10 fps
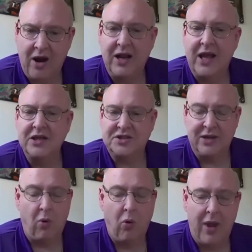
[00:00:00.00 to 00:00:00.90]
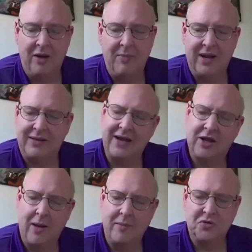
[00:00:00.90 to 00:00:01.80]
Now you say, well, wait a minute, that
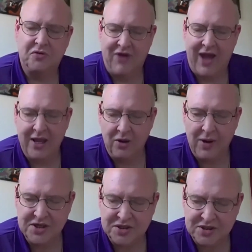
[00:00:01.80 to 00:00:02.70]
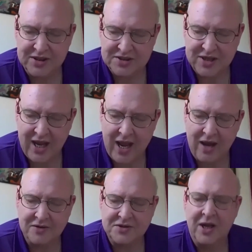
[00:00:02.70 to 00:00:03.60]
comes with valuation discounts.